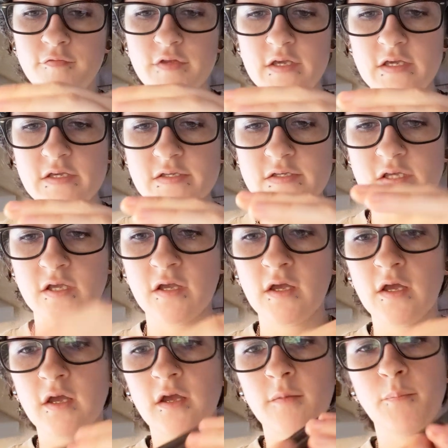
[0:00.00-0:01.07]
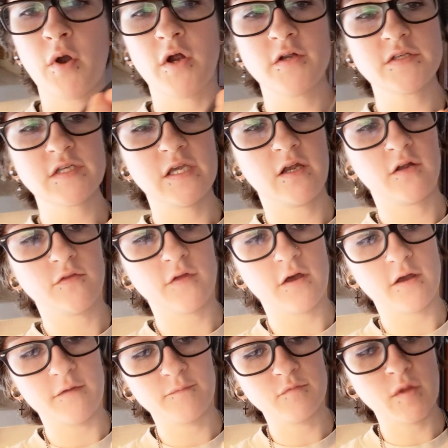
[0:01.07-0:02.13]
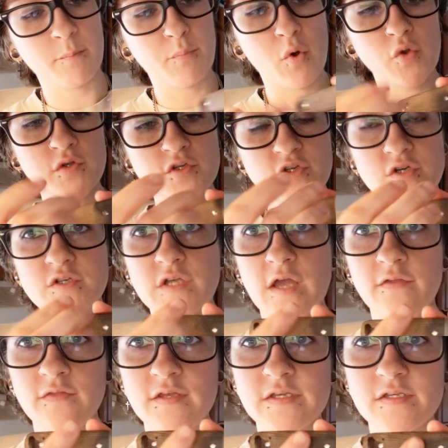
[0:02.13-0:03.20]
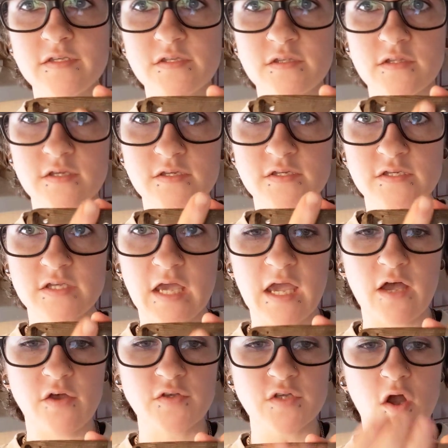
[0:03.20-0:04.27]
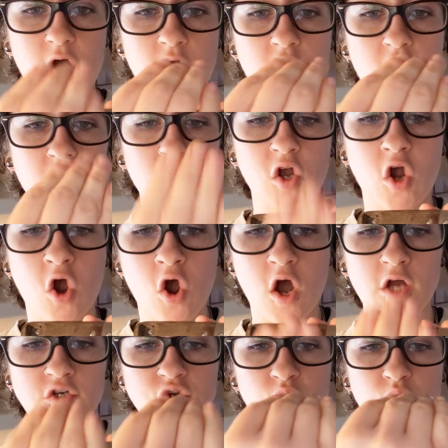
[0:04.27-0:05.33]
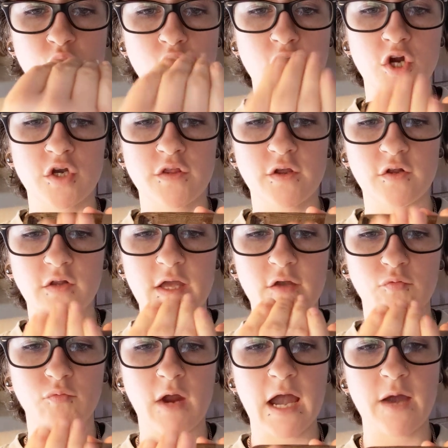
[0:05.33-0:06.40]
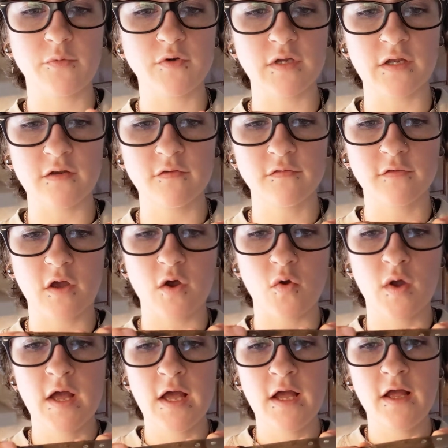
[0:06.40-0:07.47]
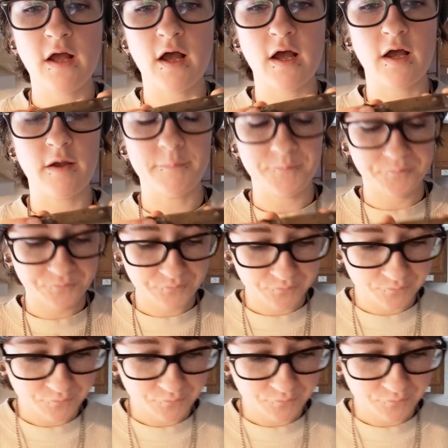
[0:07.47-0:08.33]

of these parts here, the the bolsters and these the scales are contoured. They're like rounded, so um,